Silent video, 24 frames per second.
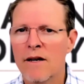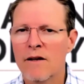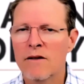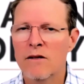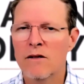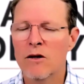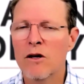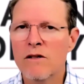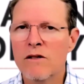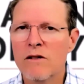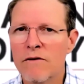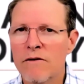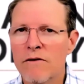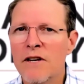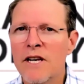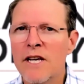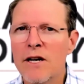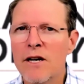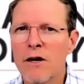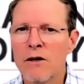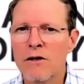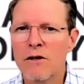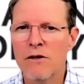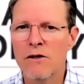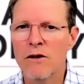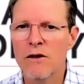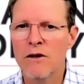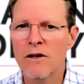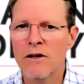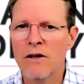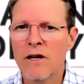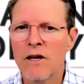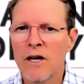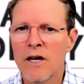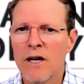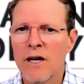lots of videos
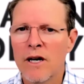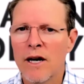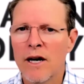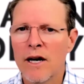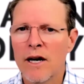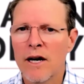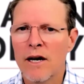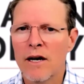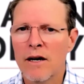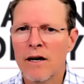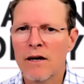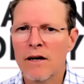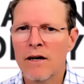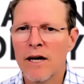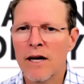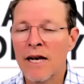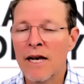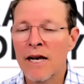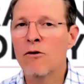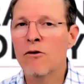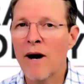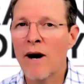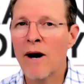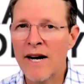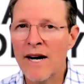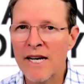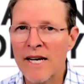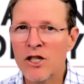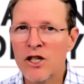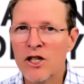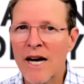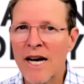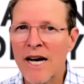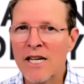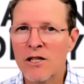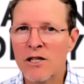on and great
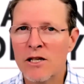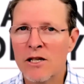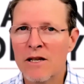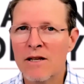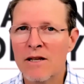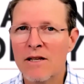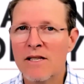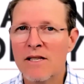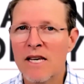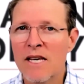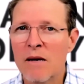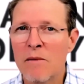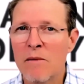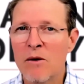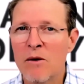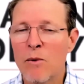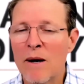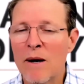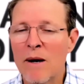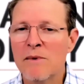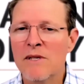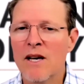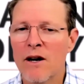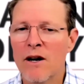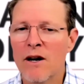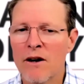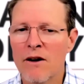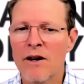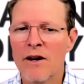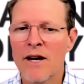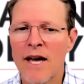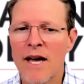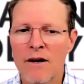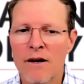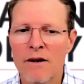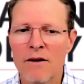education in the CME website on
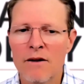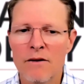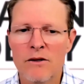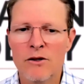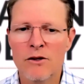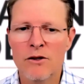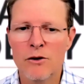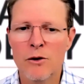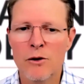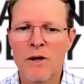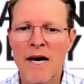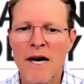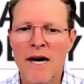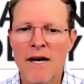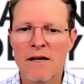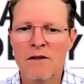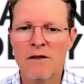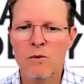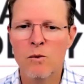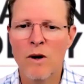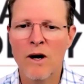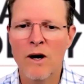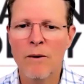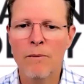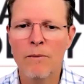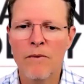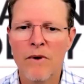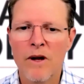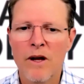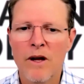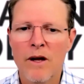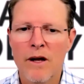how to do that as well.